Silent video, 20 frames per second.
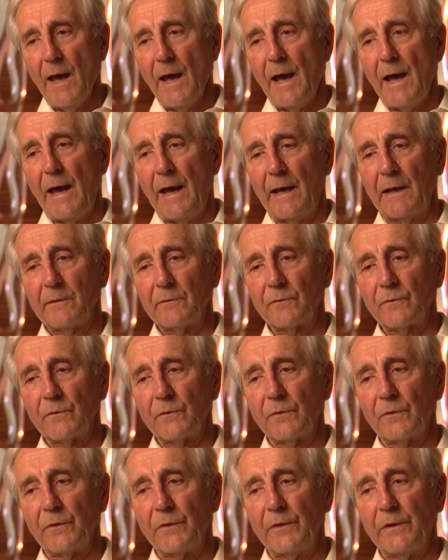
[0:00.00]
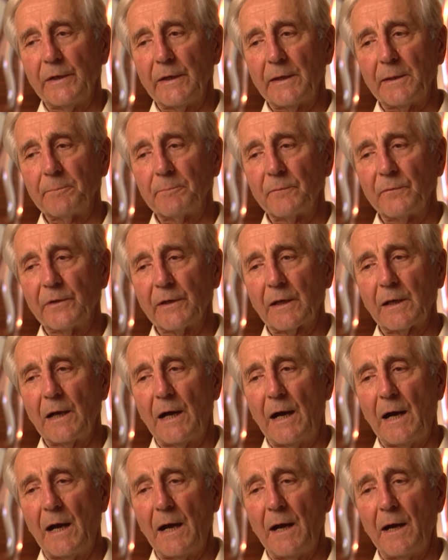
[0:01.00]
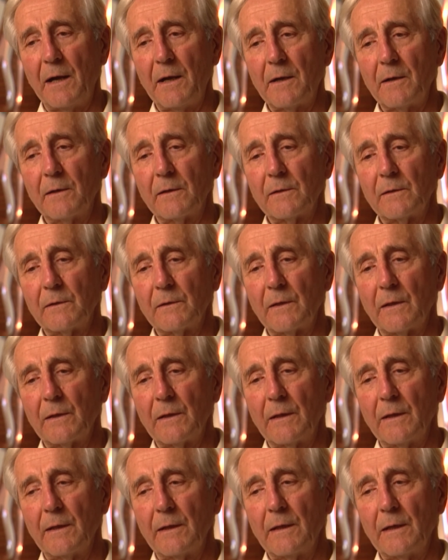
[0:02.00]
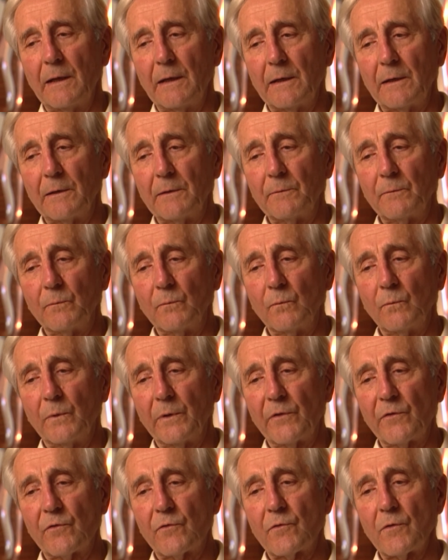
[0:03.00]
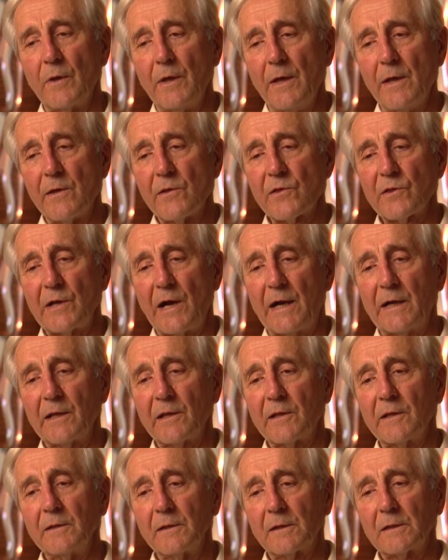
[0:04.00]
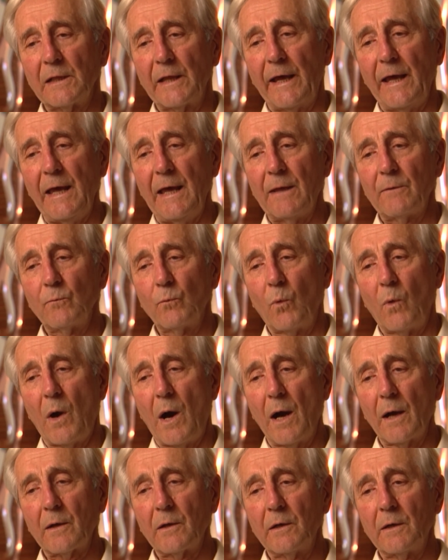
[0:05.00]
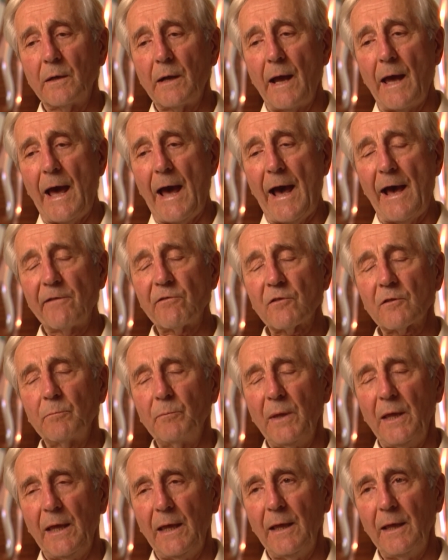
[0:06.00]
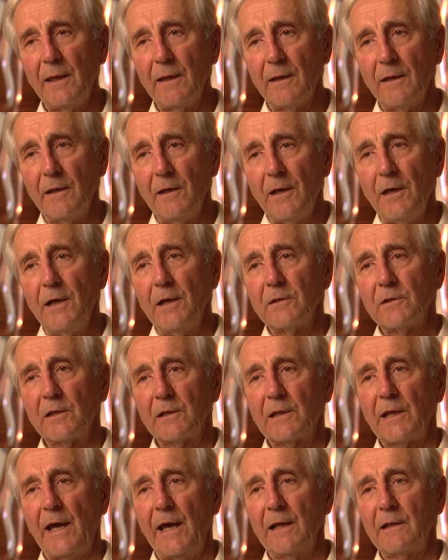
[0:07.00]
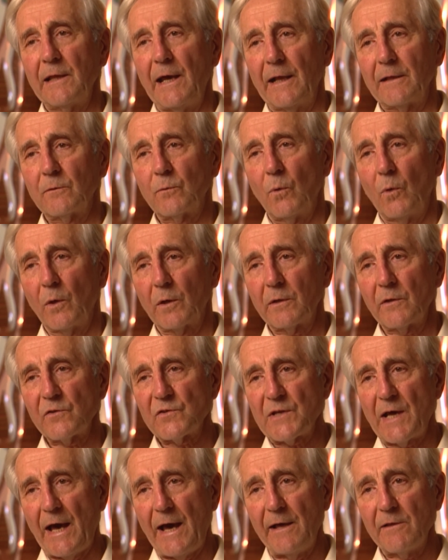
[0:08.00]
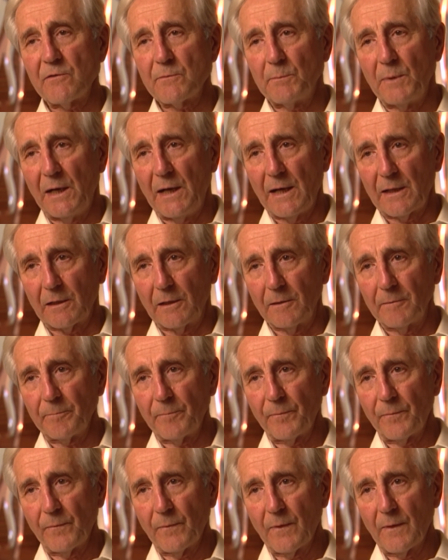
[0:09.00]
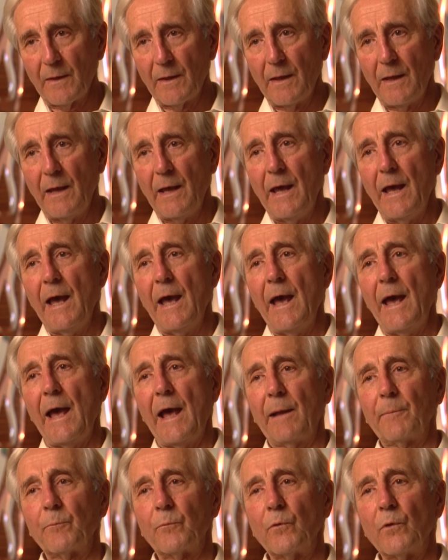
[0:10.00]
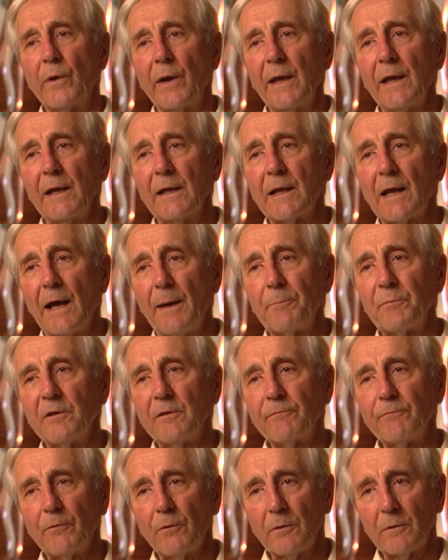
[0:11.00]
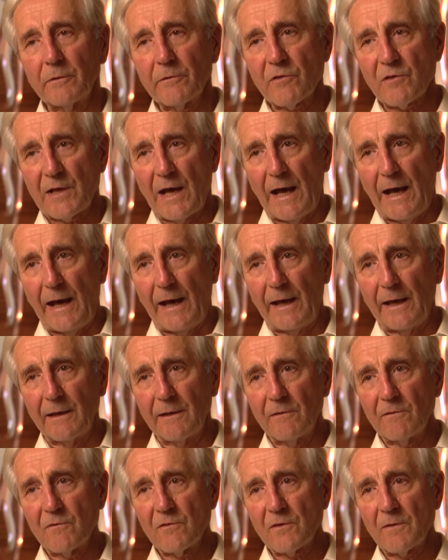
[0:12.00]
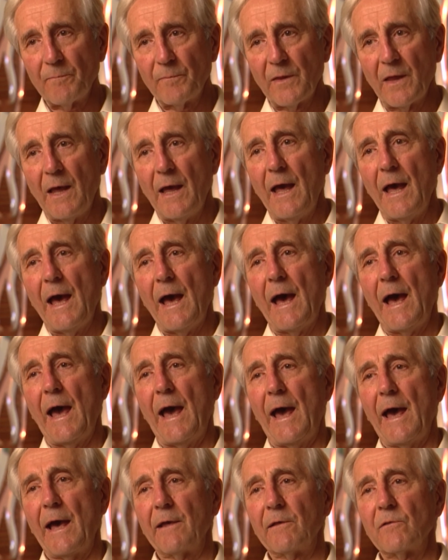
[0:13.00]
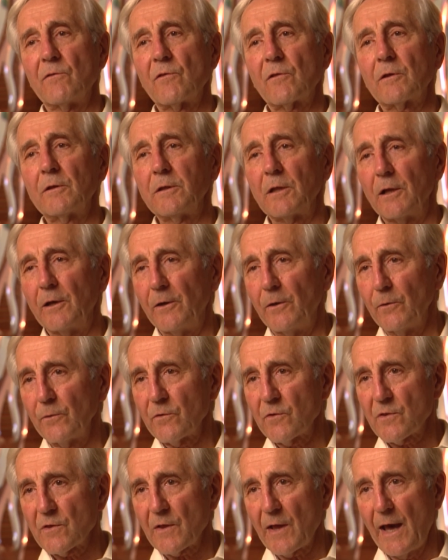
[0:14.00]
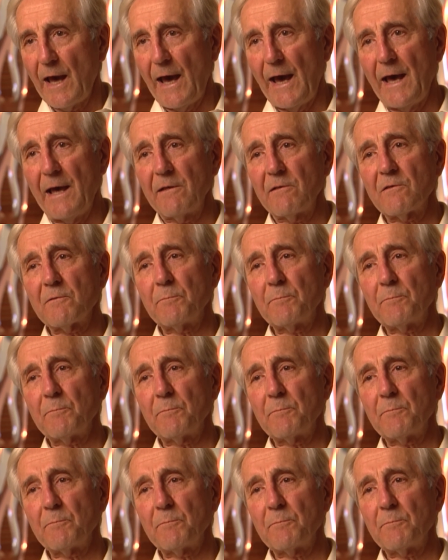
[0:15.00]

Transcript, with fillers: And the car was started in clay, and Walker asked me to take that quarter-size model and bring it up to full size as close as